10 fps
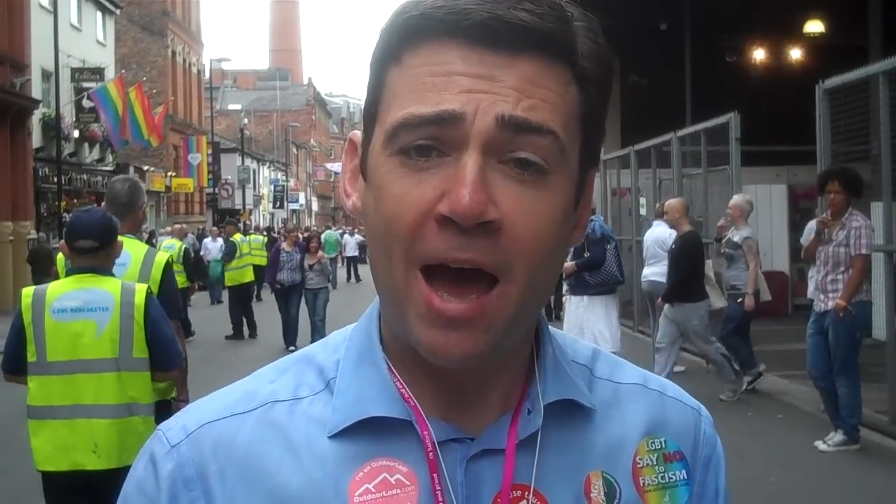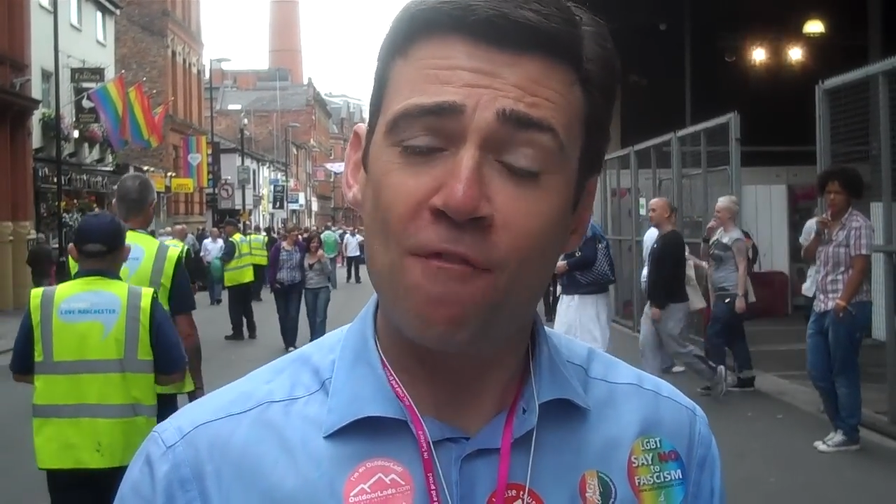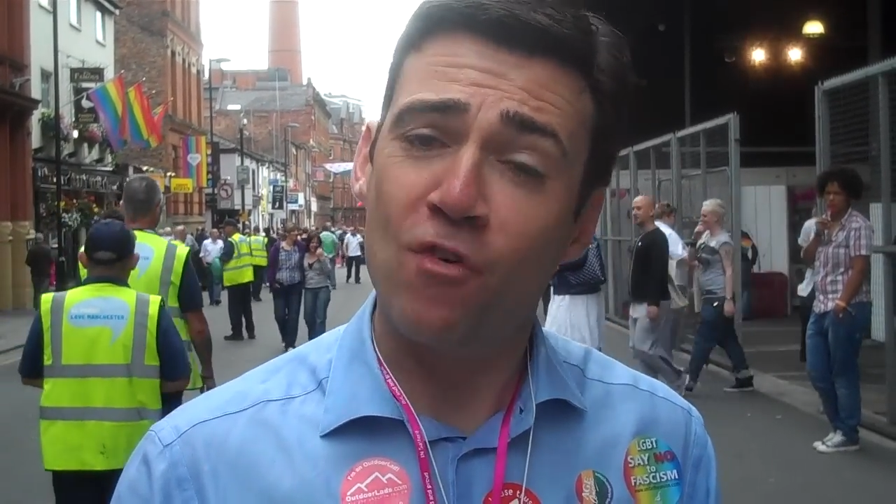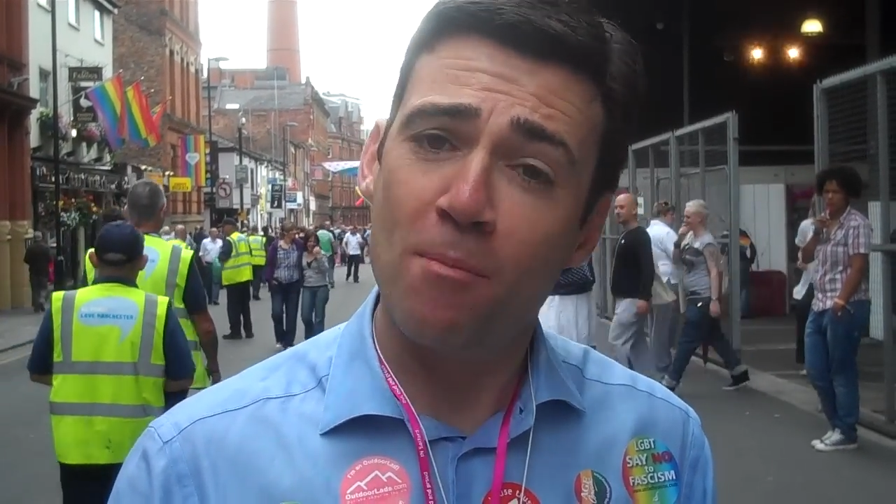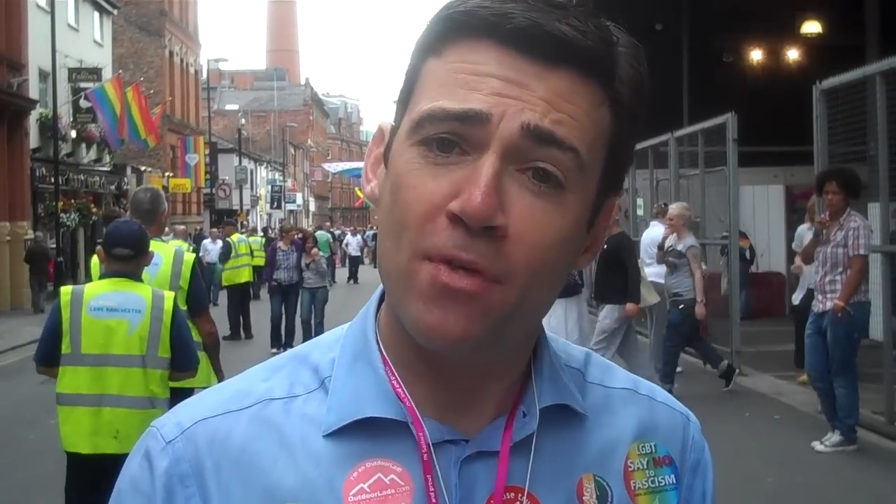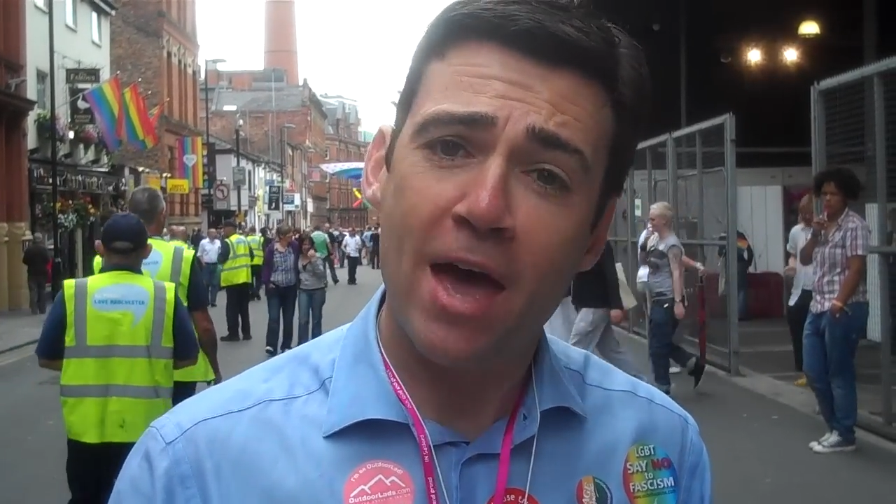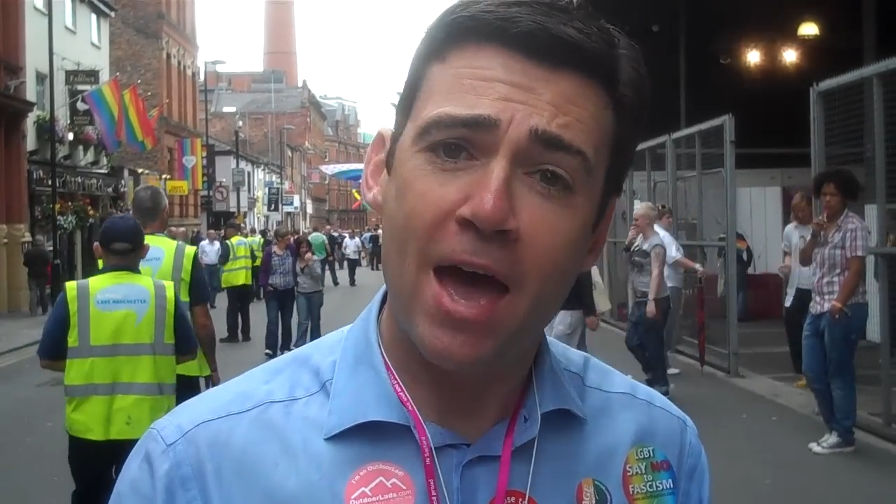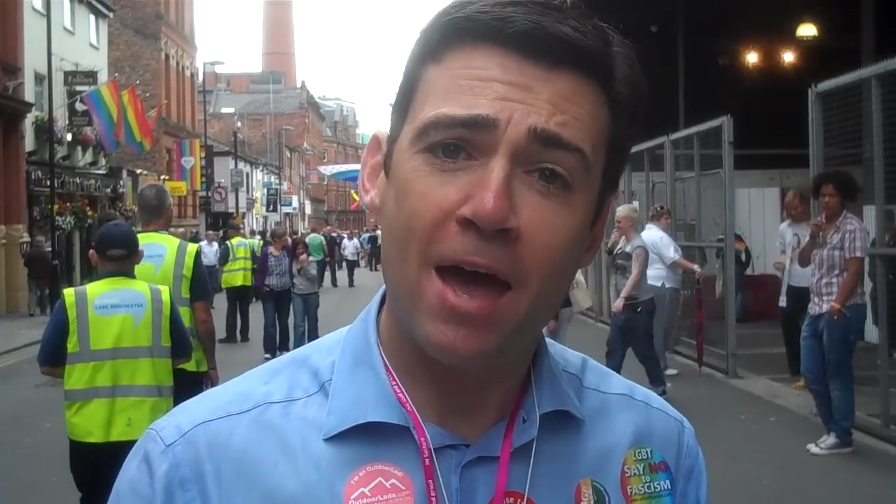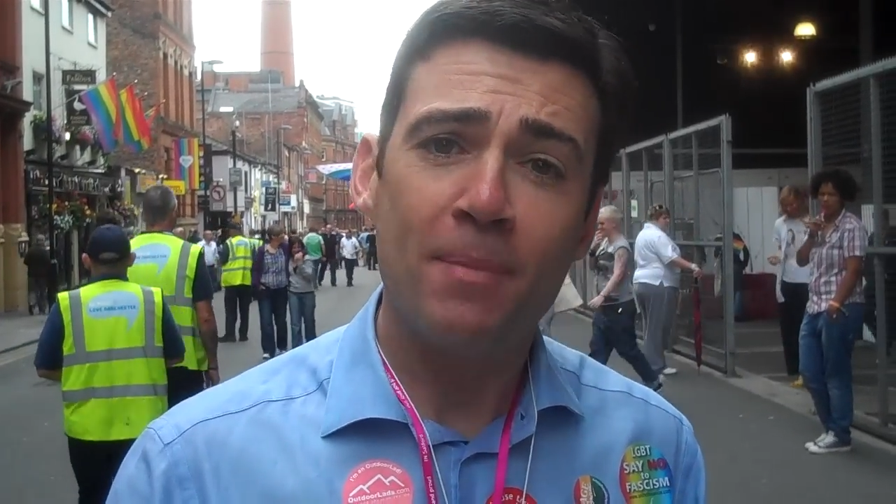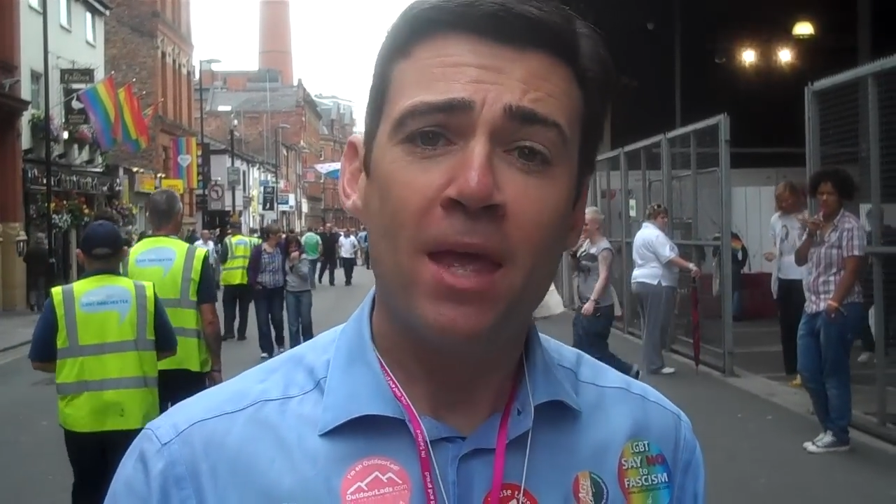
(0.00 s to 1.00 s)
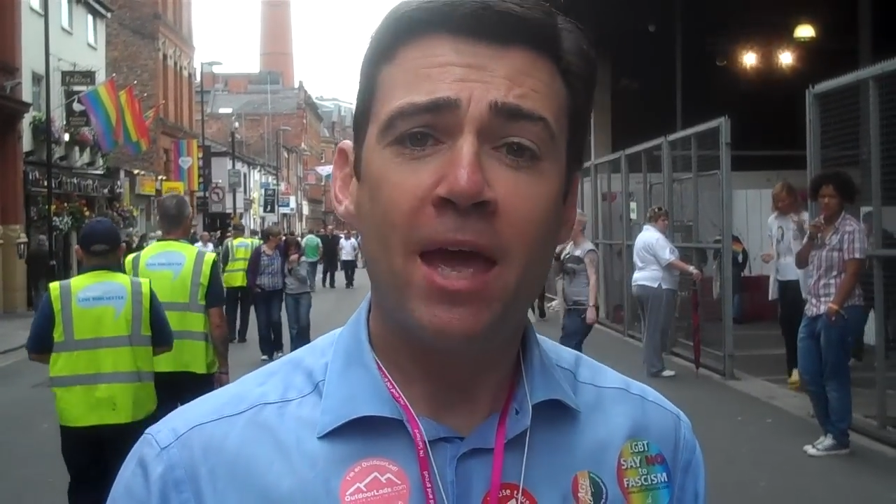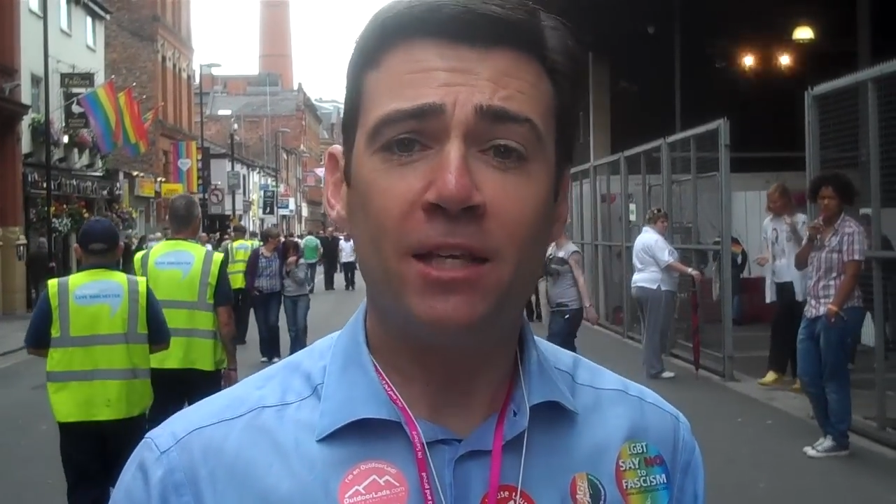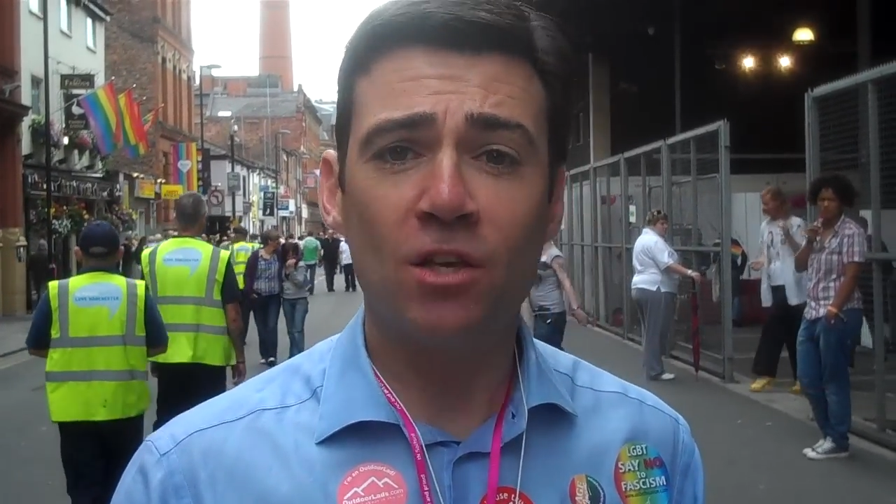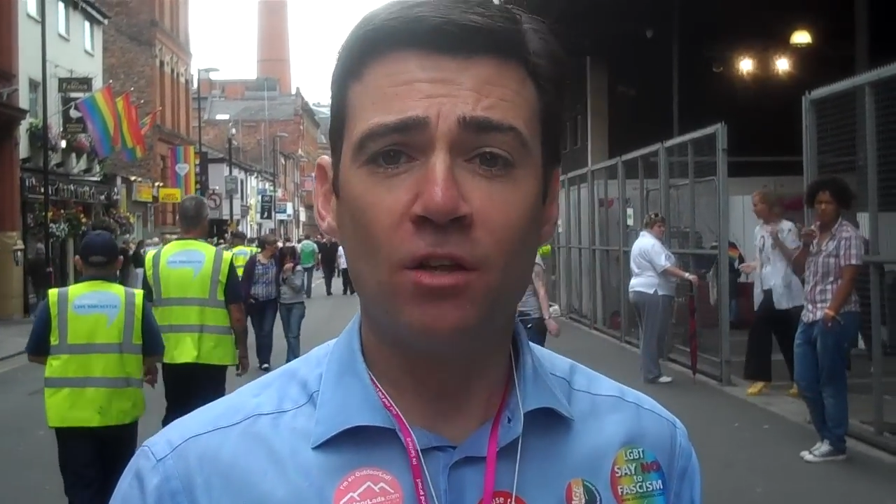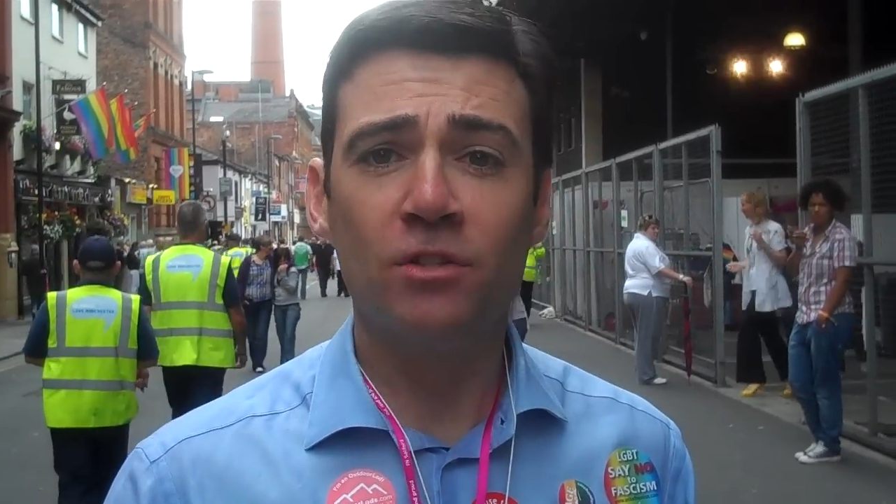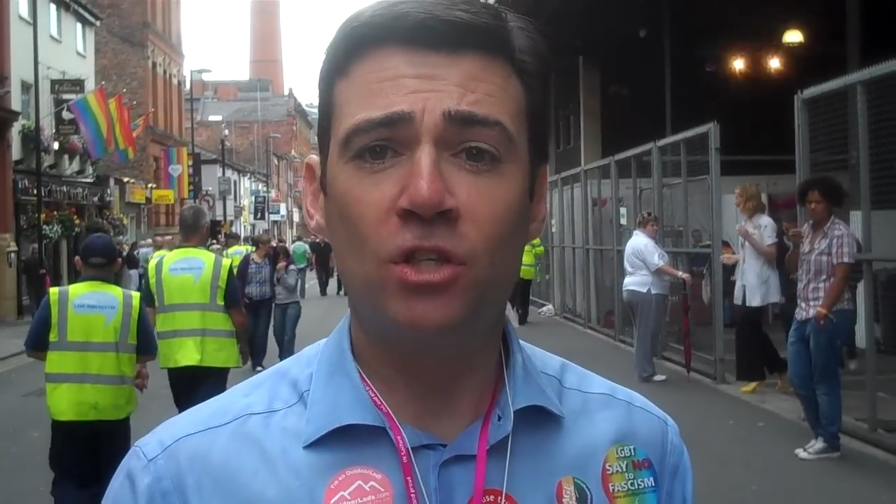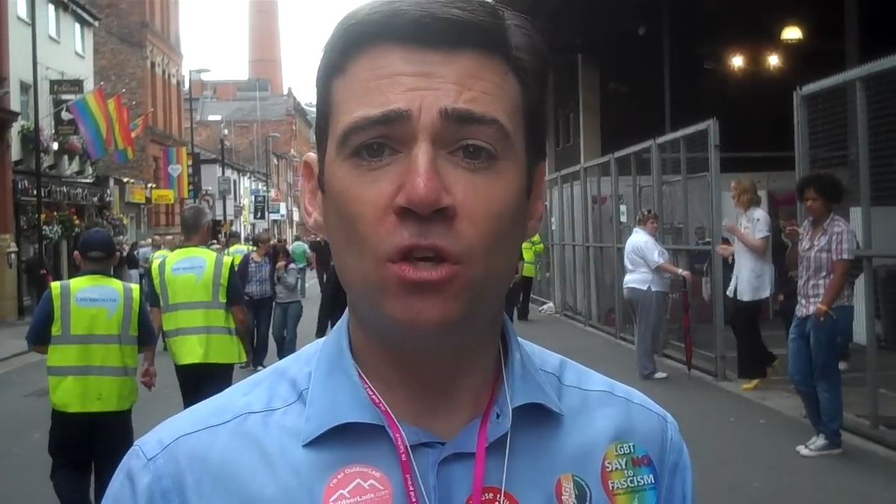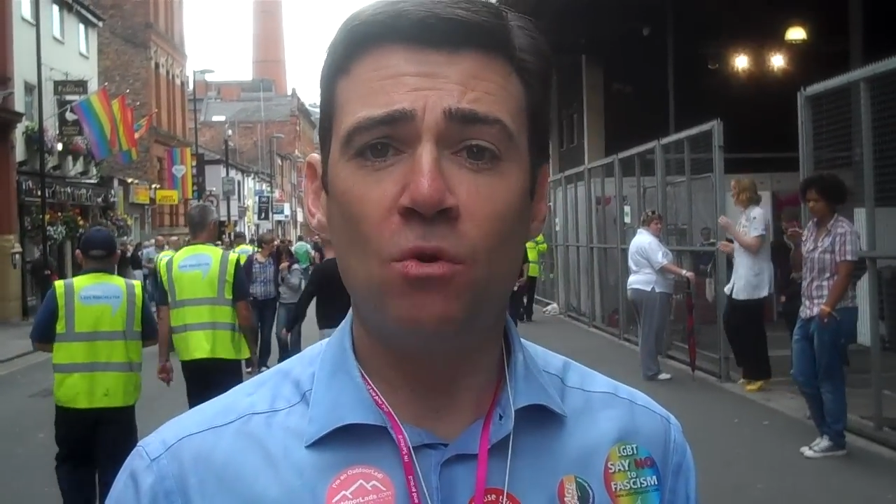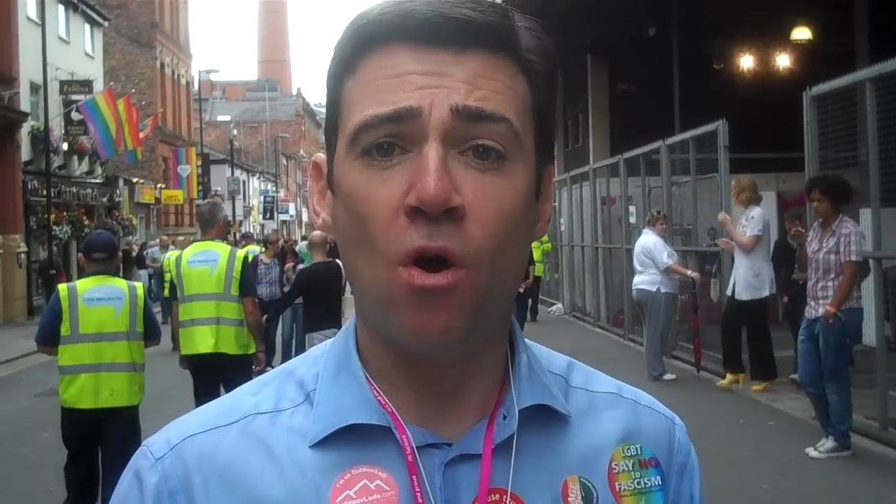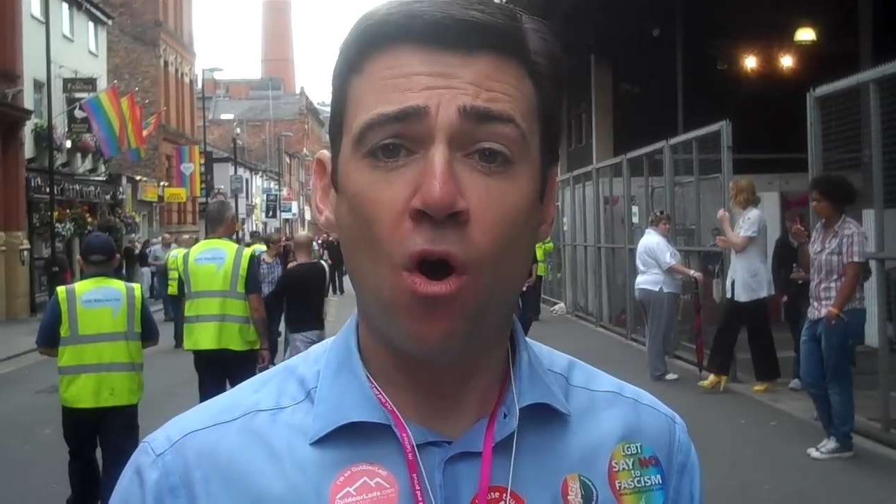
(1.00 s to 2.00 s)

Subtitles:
and from there it's on to